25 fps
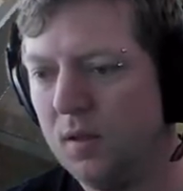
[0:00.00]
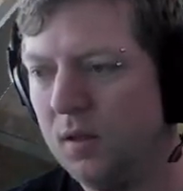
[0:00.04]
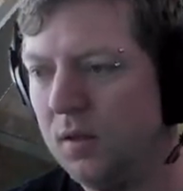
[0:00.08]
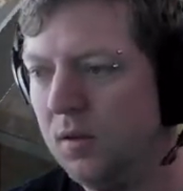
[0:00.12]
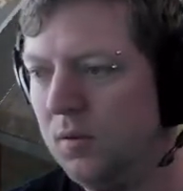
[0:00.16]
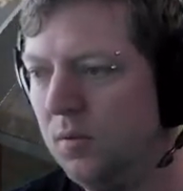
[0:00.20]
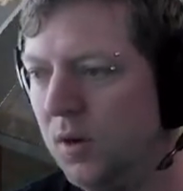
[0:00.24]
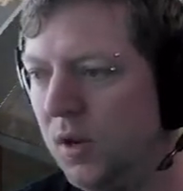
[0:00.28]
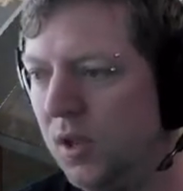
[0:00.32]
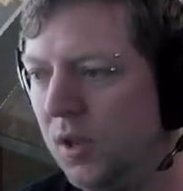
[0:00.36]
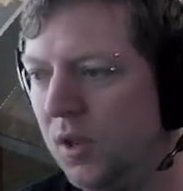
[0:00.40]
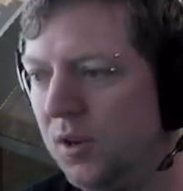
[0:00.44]

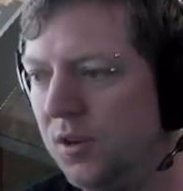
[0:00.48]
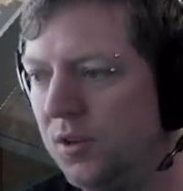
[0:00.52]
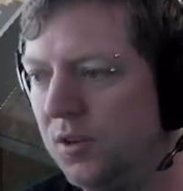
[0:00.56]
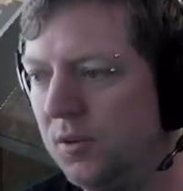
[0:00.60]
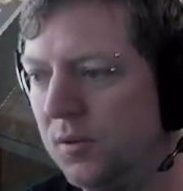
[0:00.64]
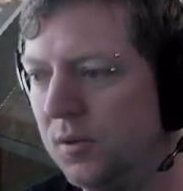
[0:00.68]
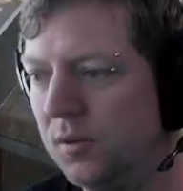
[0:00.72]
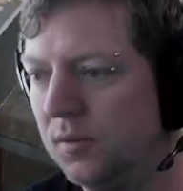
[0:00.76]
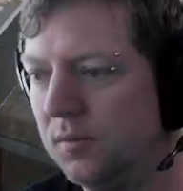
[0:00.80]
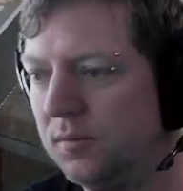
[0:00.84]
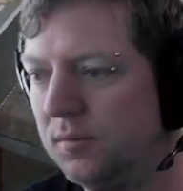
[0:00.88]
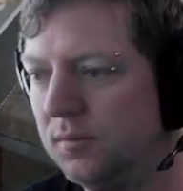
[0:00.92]
What are you
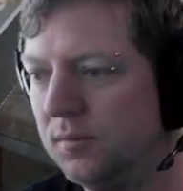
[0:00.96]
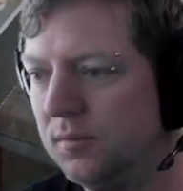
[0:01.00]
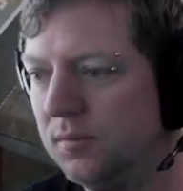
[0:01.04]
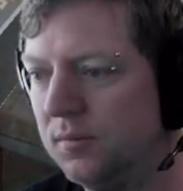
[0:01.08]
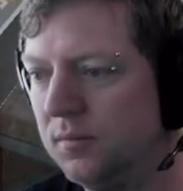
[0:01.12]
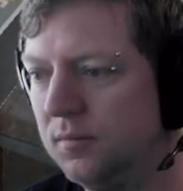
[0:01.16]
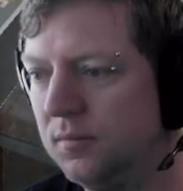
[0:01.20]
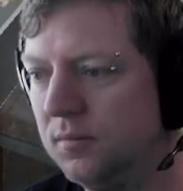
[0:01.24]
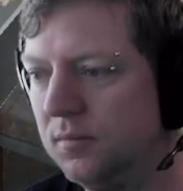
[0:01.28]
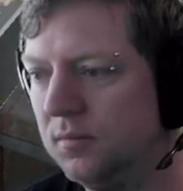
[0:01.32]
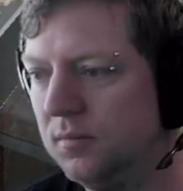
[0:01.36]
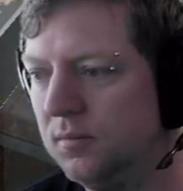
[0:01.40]
doing?
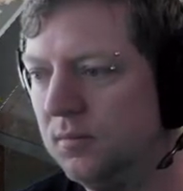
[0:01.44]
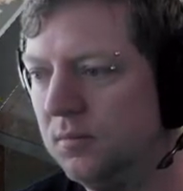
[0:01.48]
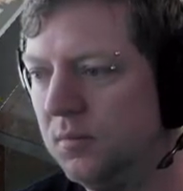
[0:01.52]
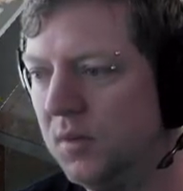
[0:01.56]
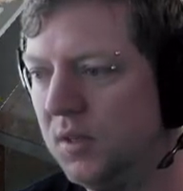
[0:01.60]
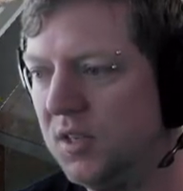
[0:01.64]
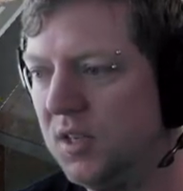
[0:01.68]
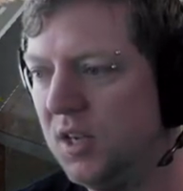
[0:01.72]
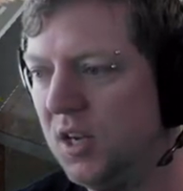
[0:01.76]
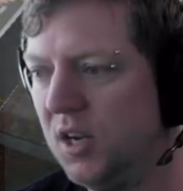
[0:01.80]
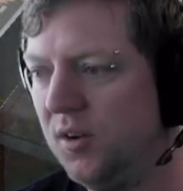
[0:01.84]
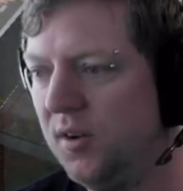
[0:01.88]

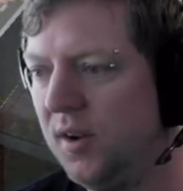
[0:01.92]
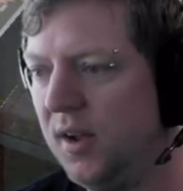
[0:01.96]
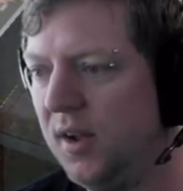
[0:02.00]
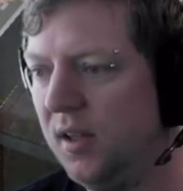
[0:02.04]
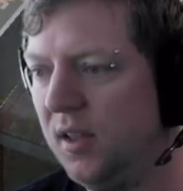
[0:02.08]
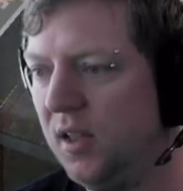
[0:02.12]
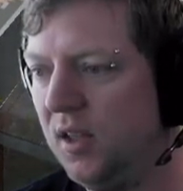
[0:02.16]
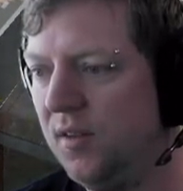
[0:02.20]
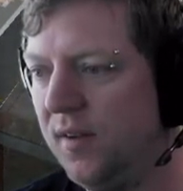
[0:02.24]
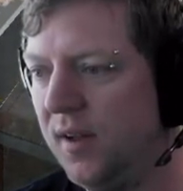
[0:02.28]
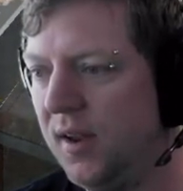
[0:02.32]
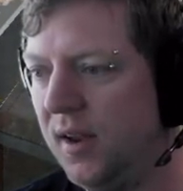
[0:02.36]
Madeira,
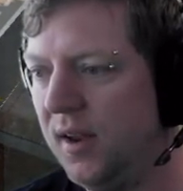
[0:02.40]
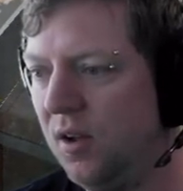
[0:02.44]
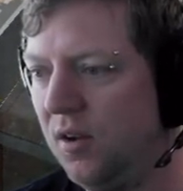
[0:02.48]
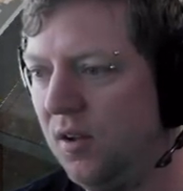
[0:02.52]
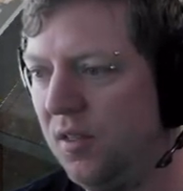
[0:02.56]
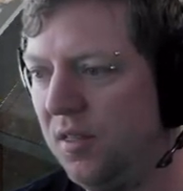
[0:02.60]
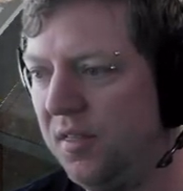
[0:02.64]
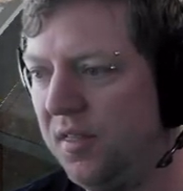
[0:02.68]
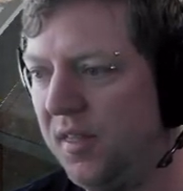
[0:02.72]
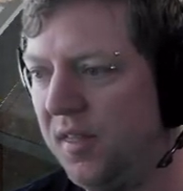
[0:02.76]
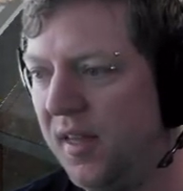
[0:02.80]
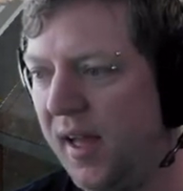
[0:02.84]
you've only
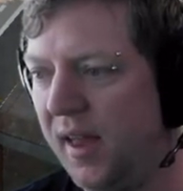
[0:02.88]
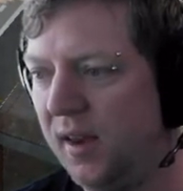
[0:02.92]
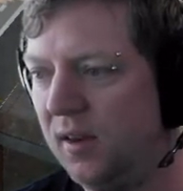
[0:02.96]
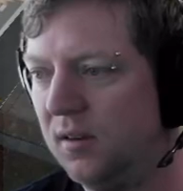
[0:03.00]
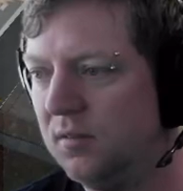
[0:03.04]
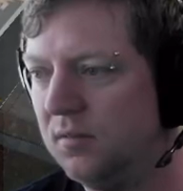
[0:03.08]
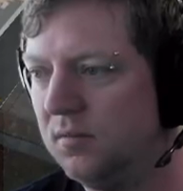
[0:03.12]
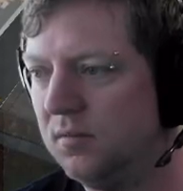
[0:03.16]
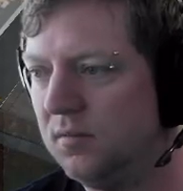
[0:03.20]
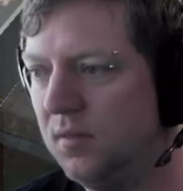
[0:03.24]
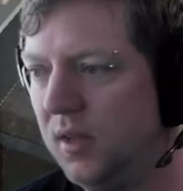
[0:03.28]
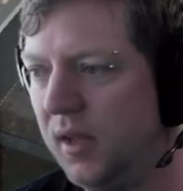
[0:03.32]
got that.
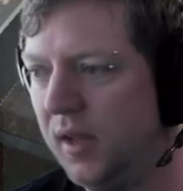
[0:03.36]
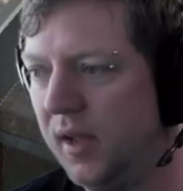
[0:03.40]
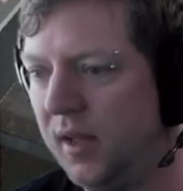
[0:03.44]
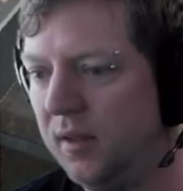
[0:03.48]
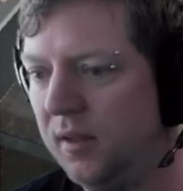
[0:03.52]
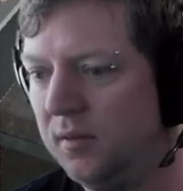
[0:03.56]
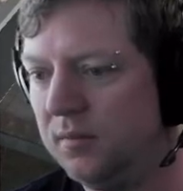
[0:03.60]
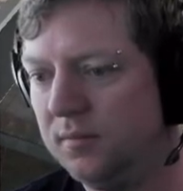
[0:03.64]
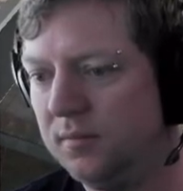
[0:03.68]
Okay.